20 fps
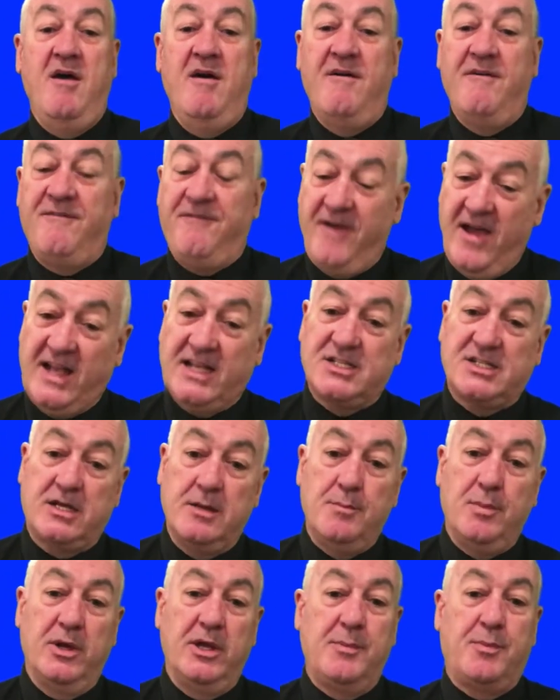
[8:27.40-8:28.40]
Facts
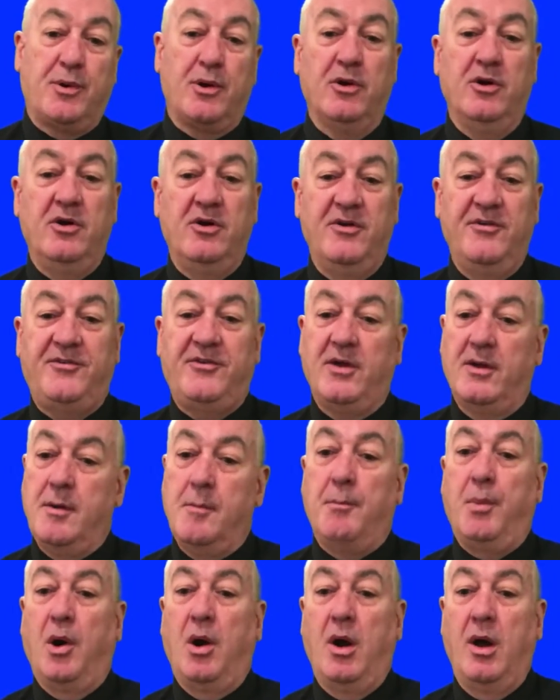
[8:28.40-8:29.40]
can be proved
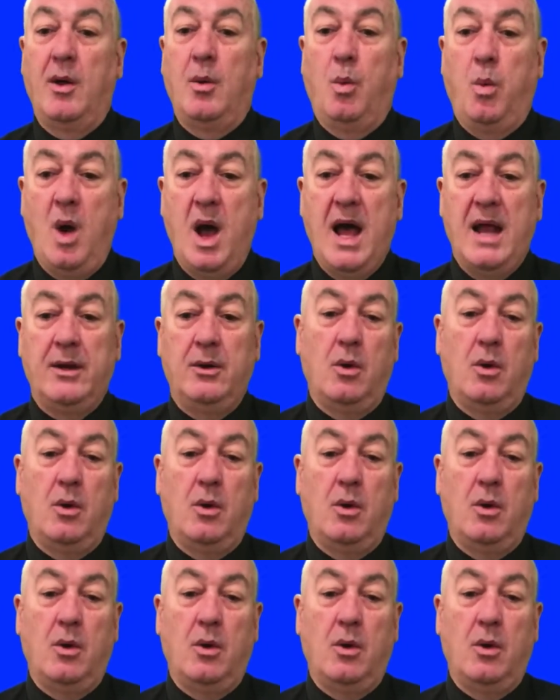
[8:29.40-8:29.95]
by one